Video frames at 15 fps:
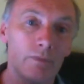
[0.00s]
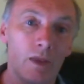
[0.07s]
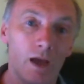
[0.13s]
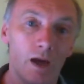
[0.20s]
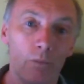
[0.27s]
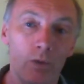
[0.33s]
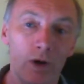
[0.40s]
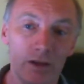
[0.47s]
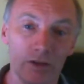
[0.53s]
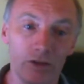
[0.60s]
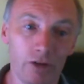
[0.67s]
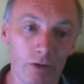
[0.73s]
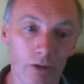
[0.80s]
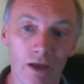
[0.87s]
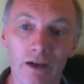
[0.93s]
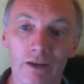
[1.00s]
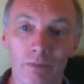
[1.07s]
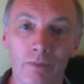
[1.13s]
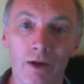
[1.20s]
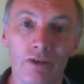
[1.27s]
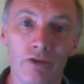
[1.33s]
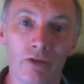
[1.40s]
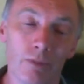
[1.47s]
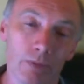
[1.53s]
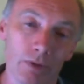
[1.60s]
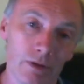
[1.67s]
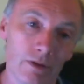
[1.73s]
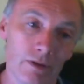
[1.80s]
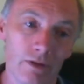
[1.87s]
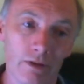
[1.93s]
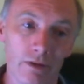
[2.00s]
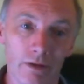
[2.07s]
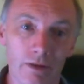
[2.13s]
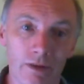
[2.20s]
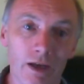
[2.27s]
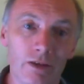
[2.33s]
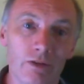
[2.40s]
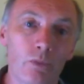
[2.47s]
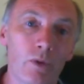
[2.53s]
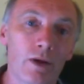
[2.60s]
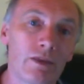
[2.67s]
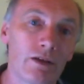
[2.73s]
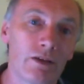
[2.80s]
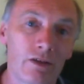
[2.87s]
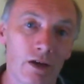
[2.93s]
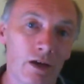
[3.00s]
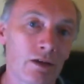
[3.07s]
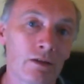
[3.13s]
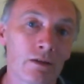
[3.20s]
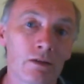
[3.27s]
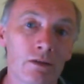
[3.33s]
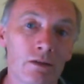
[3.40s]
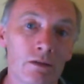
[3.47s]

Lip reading: and when the two lights met up, that's when they turned.